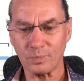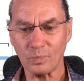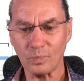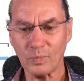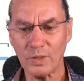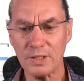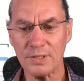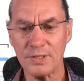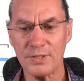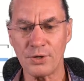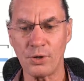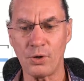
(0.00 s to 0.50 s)

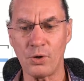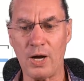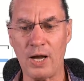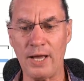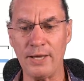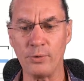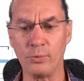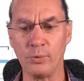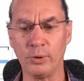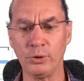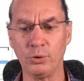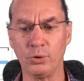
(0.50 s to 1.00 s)
So I
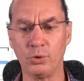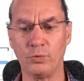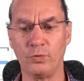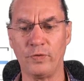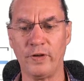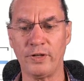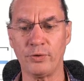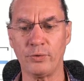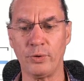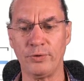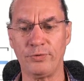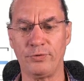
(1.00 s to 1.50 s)
want to
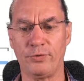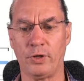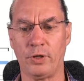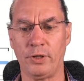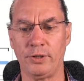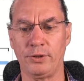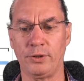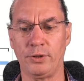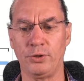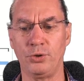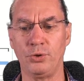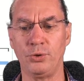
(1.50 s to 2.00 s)
verify
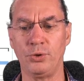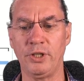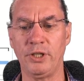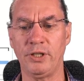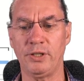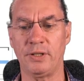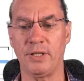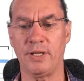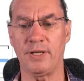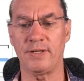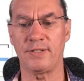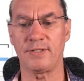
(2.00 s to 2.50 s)
the
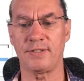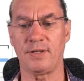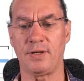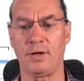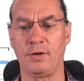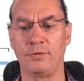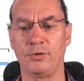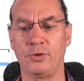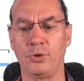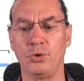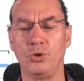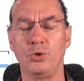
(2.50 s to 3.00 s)
uniqueness
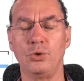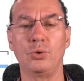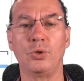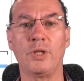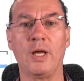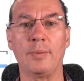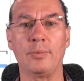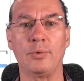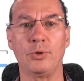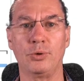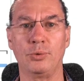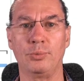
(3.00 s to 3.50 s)
of the new
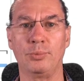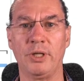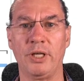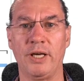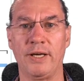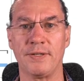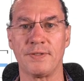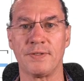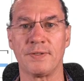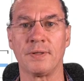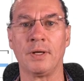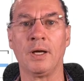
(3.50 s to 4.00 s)

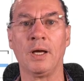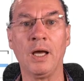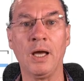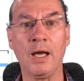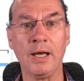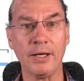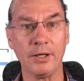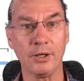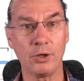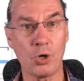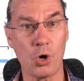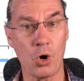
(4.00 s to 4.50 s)
WBS
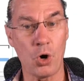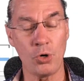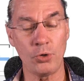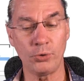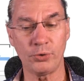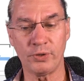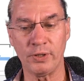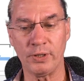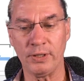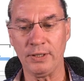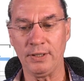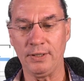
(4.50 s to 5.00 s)
code,
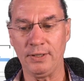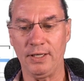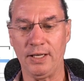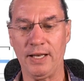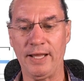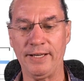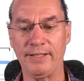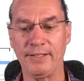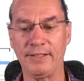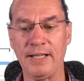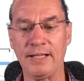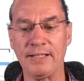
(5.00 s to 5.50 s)

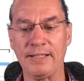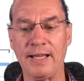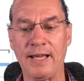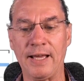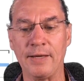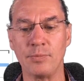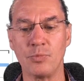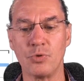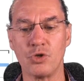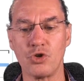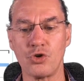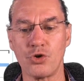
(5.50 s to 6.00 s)
like that I'm
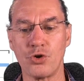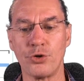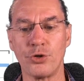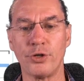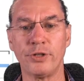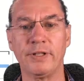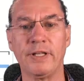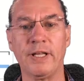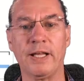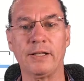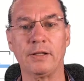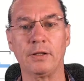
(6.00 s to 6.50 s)
sure
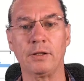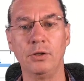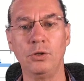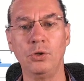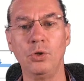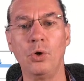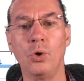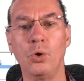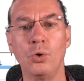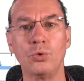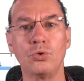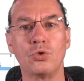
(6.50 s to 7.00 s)
that
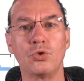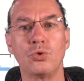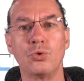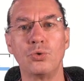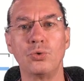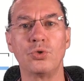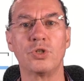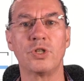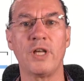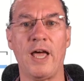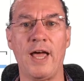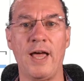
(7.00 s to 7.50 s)
no two
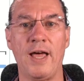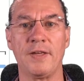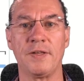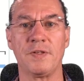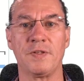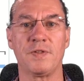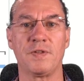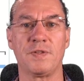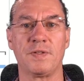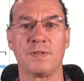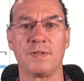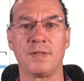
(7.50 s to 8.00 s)

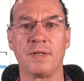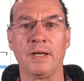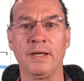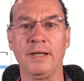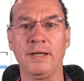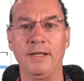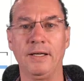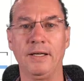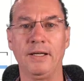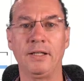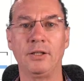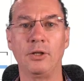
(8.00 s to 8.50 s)
tasks
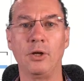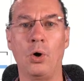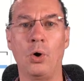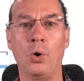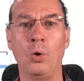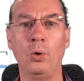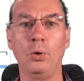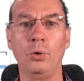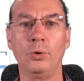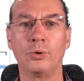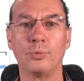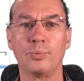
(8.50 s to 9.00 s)
in
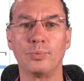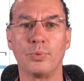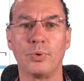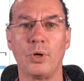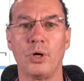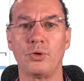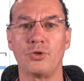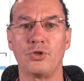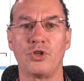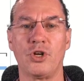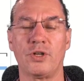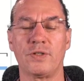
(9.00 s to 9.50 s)
all the
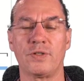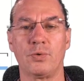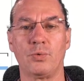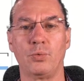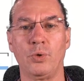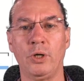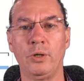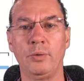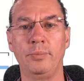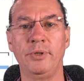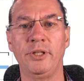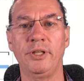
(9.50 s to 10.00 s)
projects
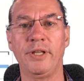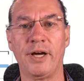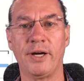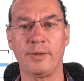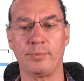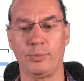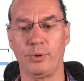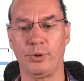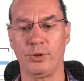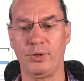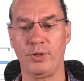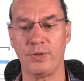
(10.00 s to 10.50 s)
will be
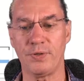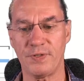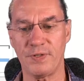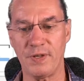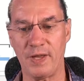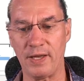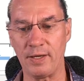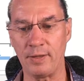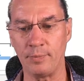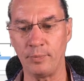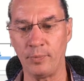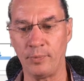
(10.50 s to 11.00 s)
numbered the
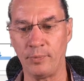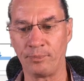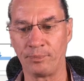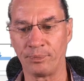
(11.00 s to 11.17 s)
same.